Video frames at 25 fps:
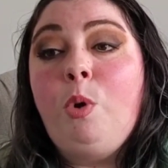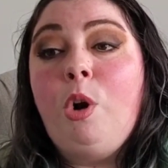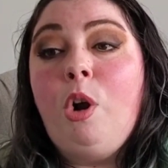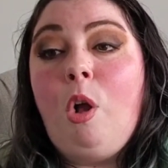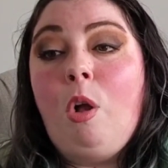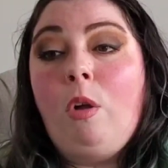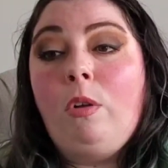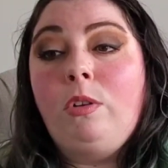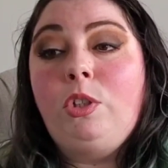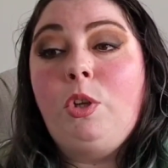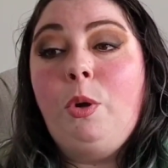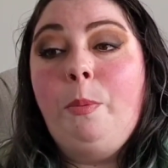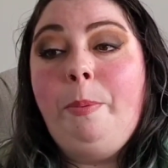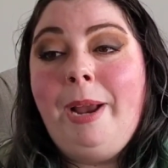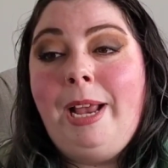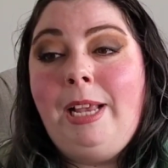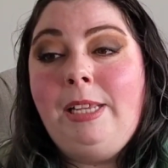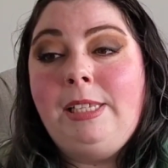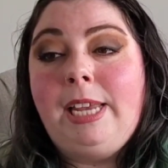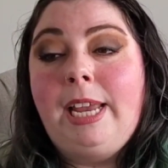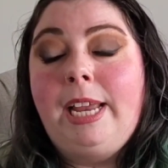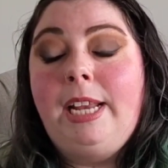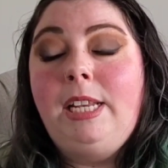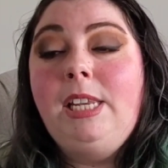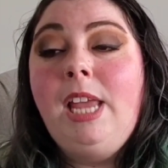were also
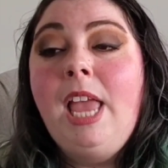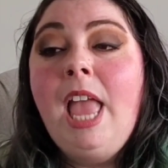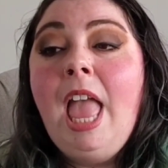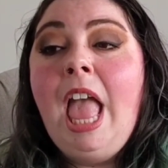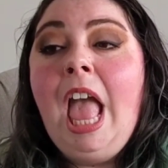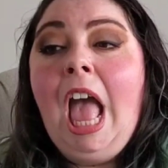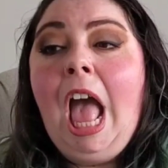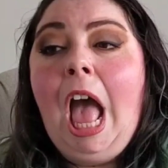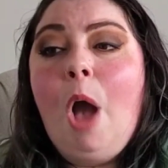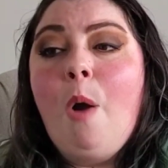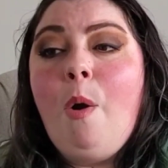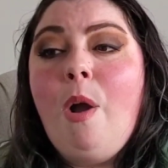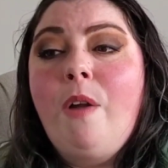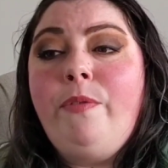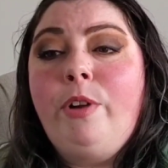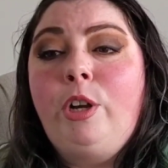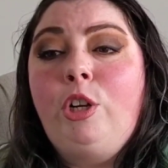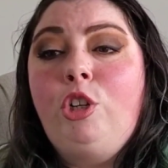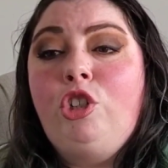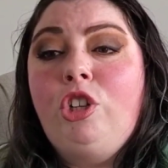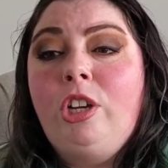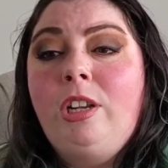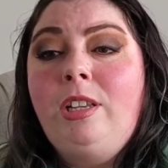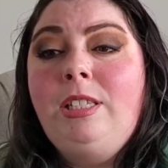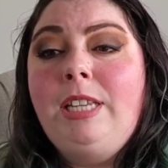present.
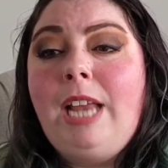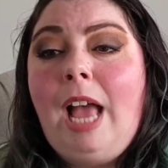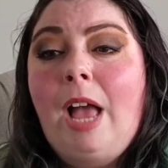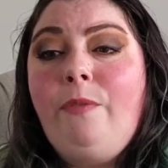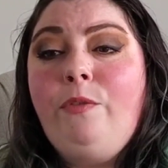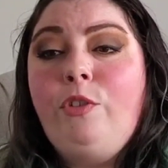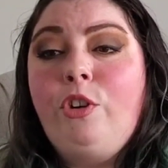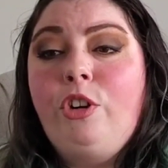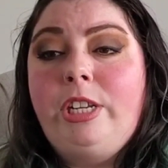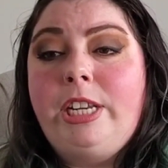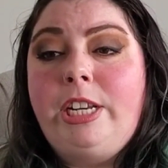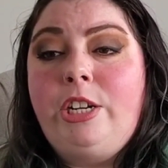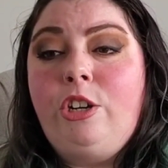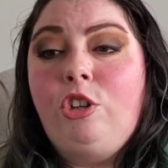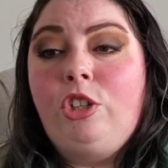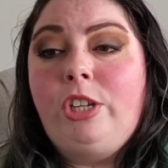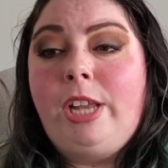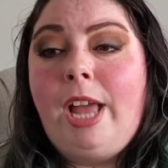However, just after dinner